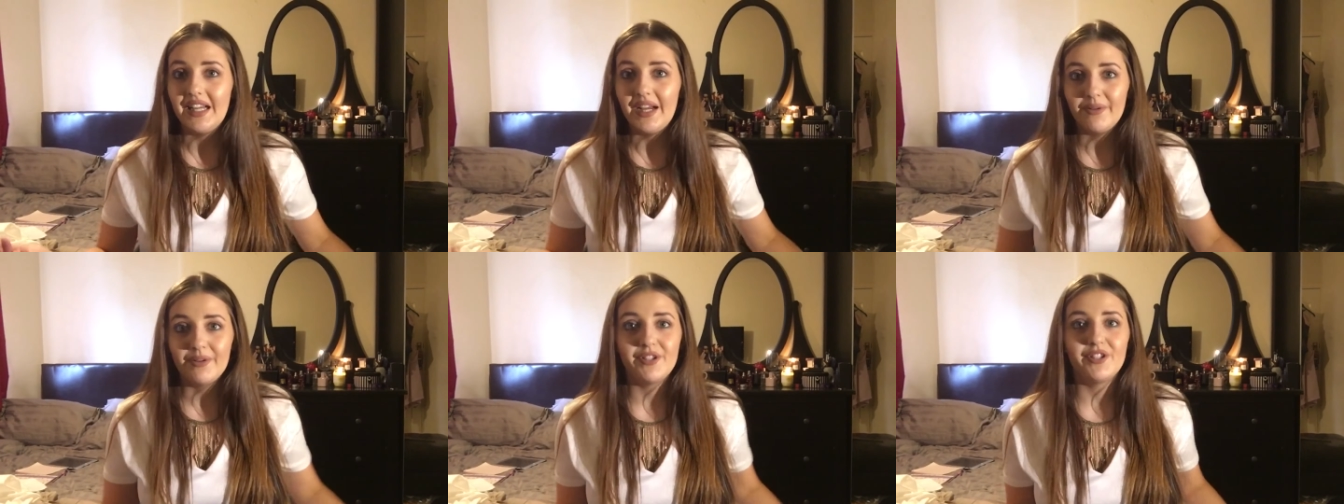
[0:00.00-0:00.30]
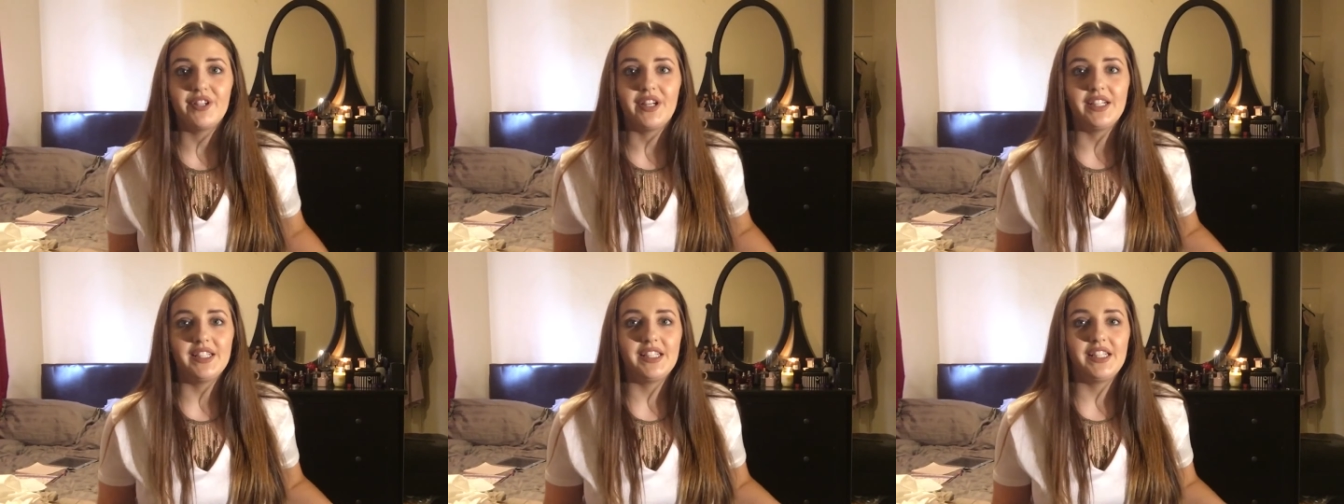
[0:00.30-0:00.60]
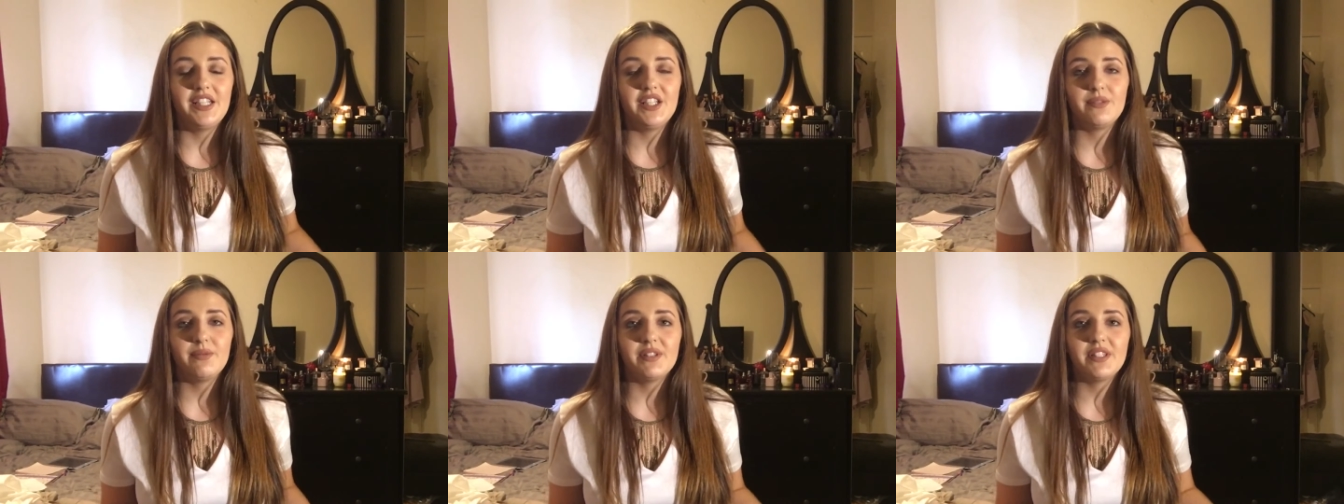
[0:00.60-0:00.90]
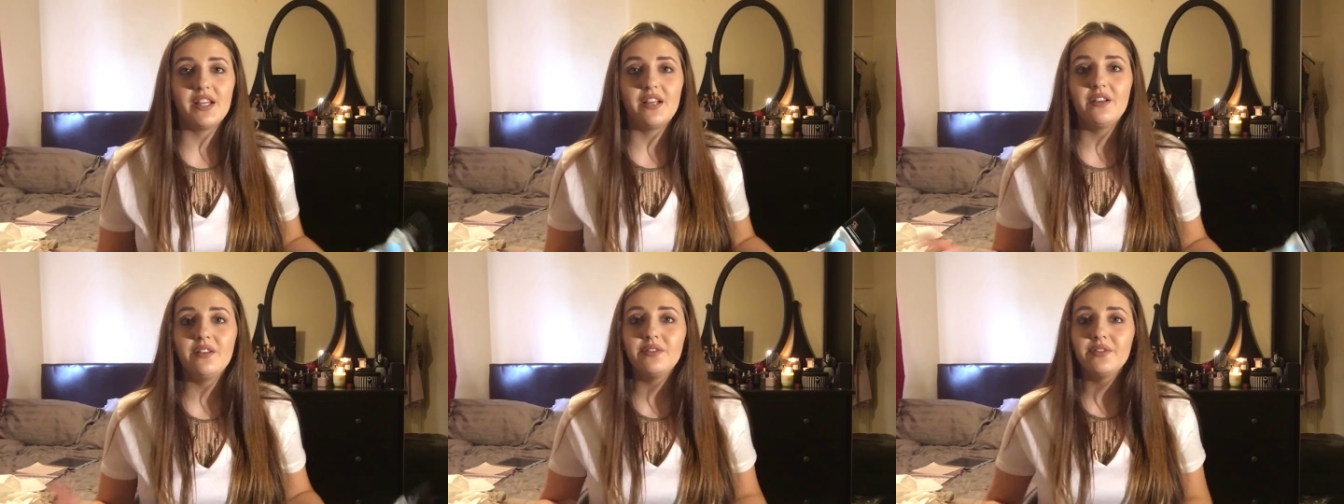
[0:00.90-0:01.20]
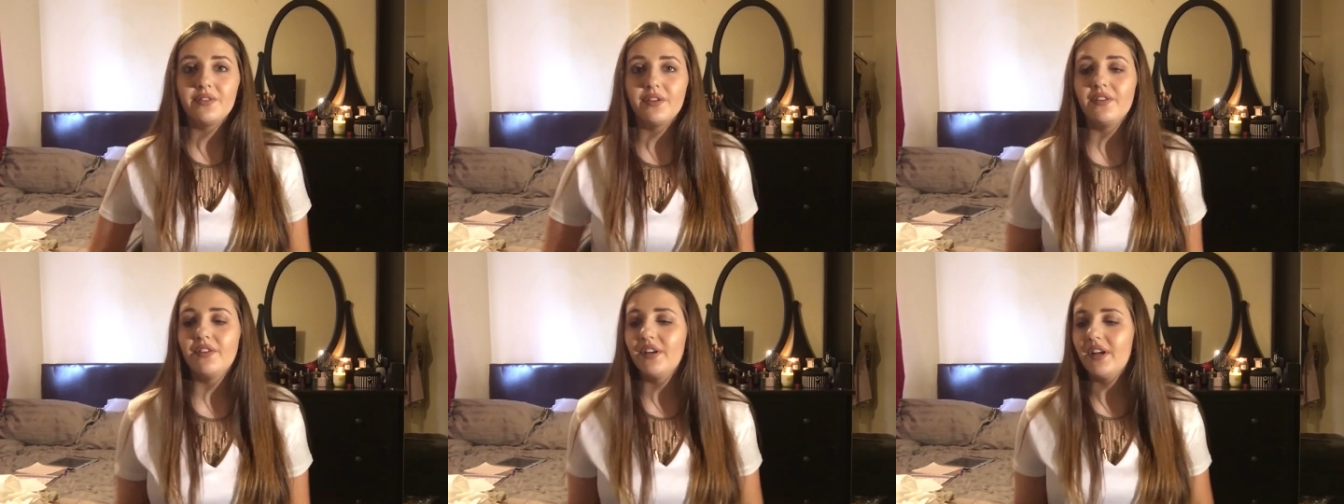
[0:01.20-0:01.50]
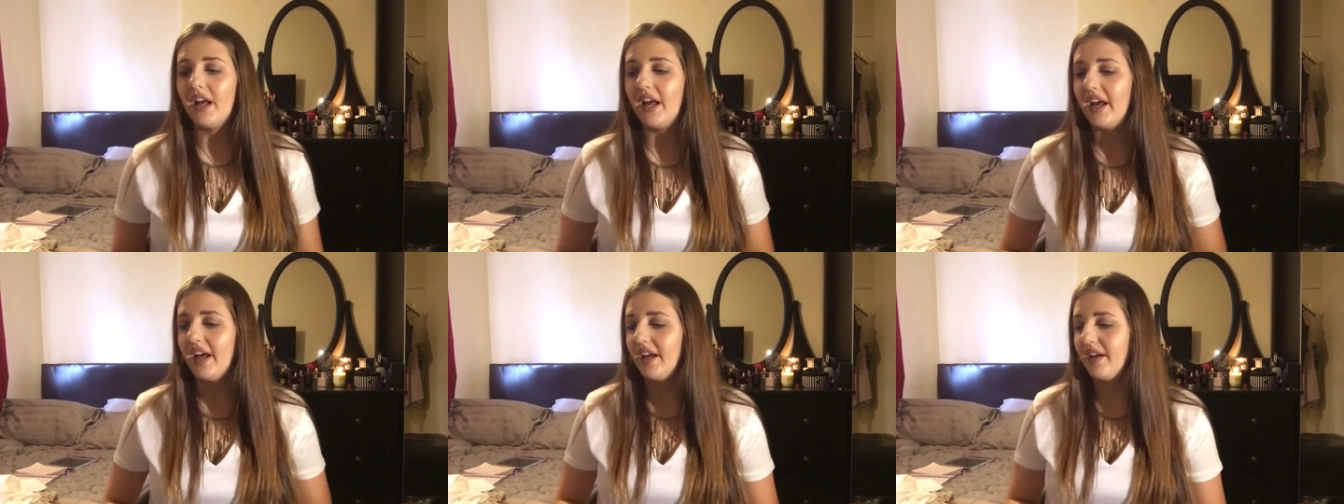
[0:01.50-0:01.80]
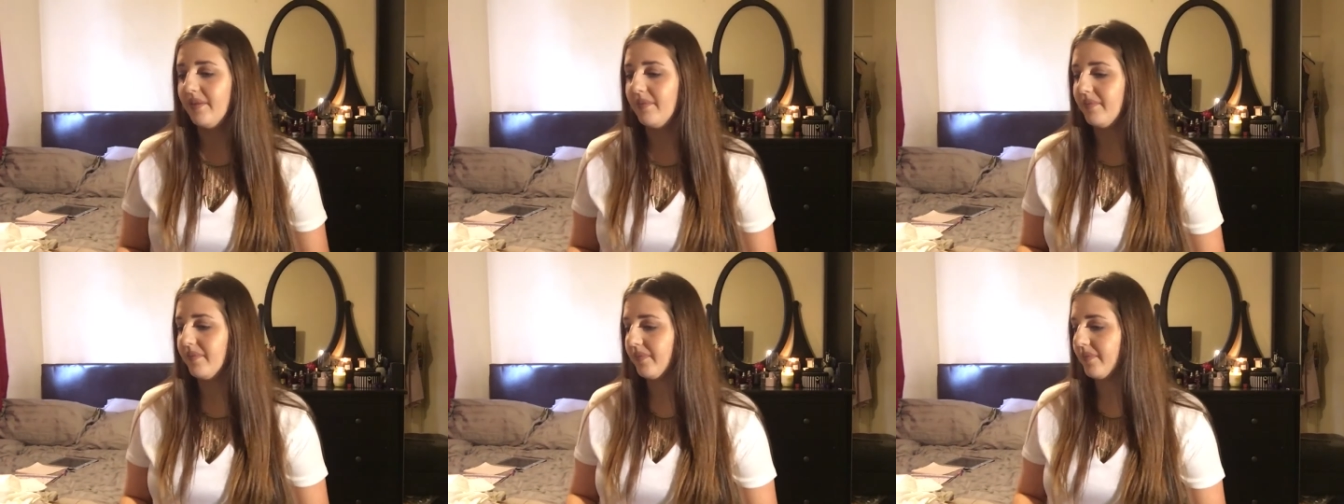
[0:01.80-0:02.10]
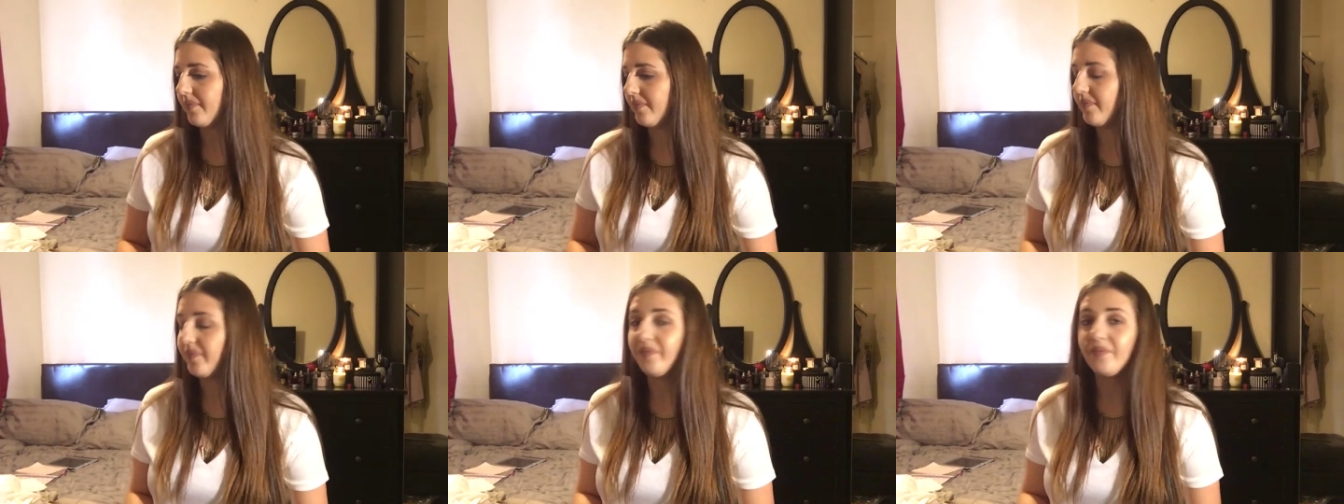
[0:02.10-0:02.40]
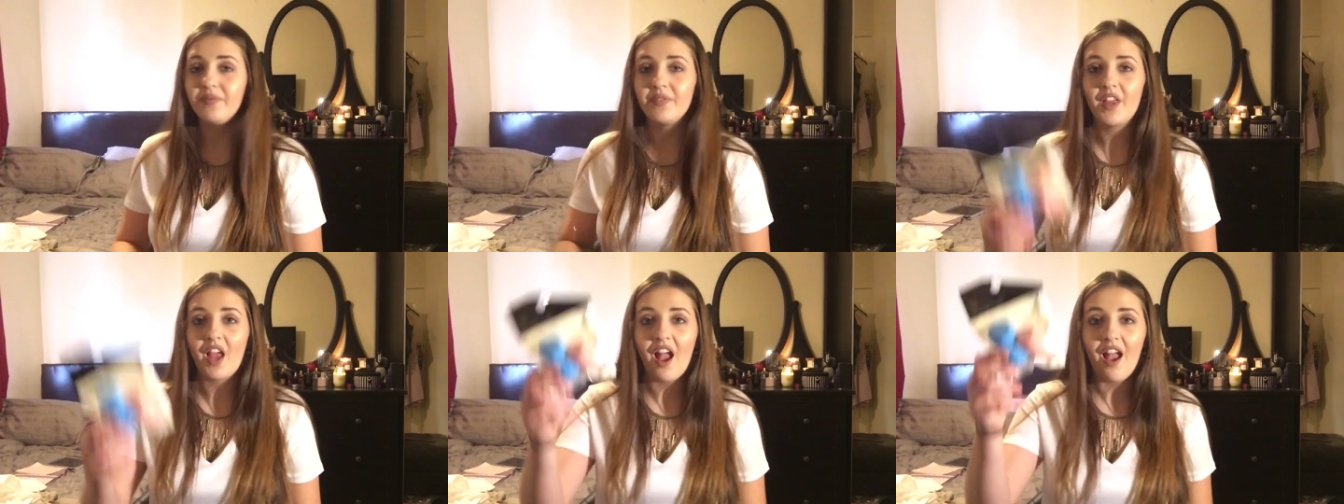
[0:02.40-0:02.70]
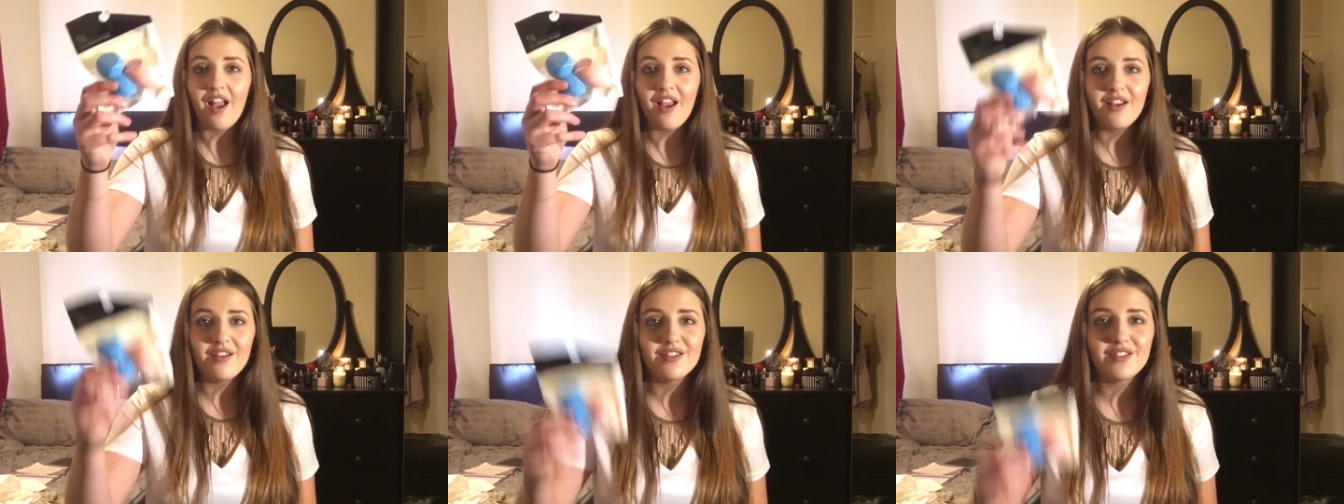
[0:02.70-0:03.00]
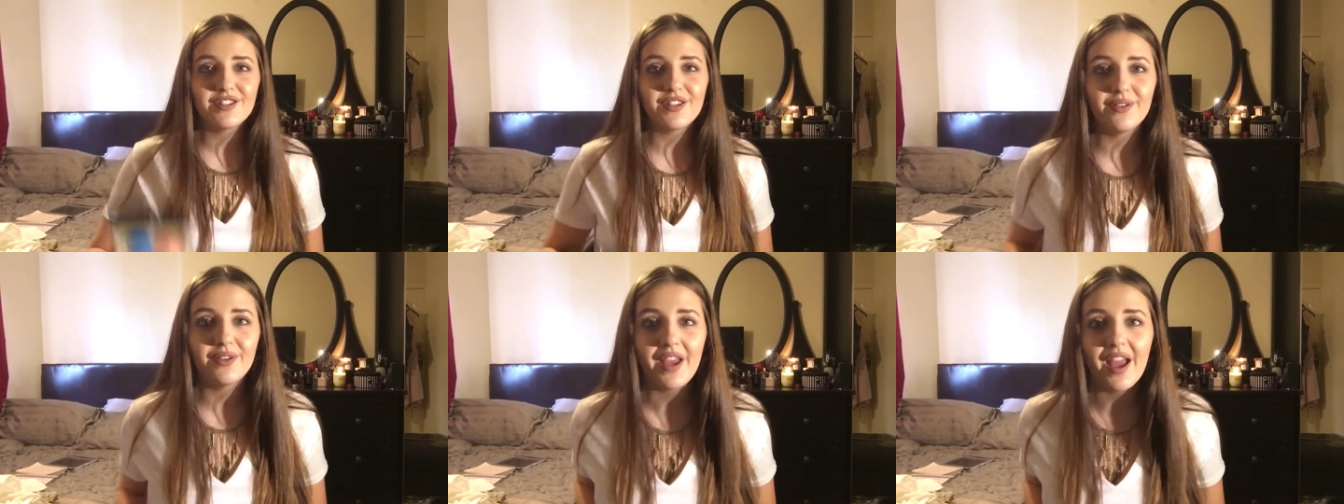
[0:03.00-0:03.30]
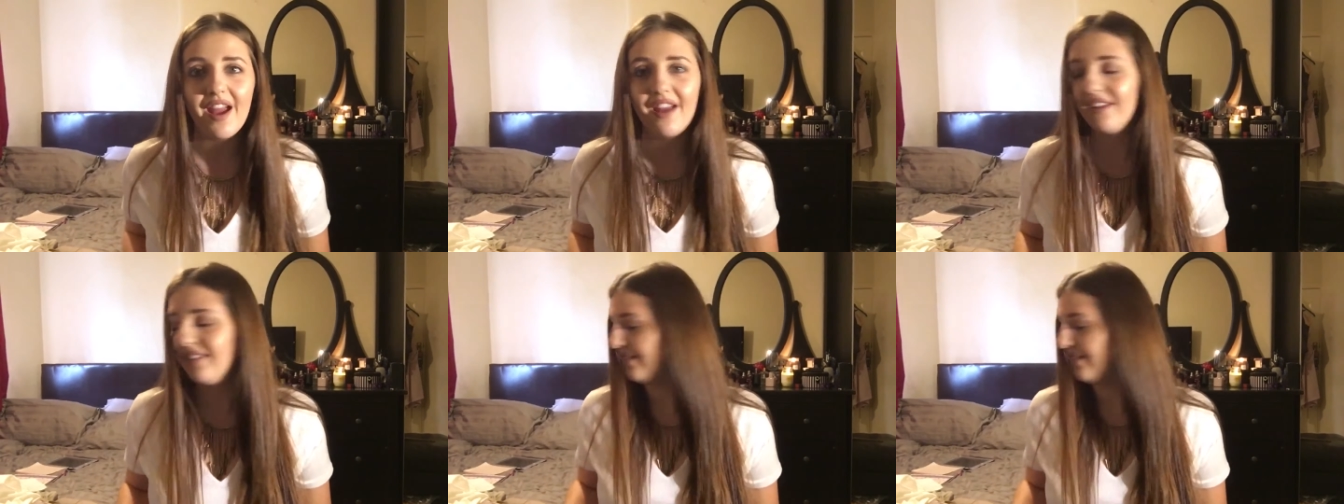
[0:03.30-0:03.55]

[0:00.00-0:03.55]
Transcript: I want to try and teach myself um, so yeah